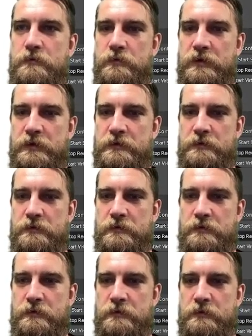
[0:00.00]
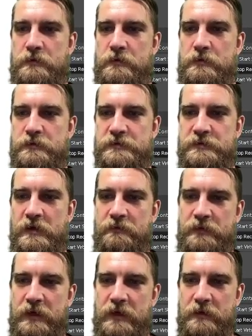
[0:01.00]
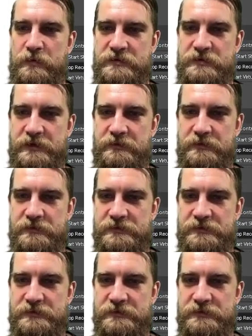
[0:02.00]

All right. So now I've got a particular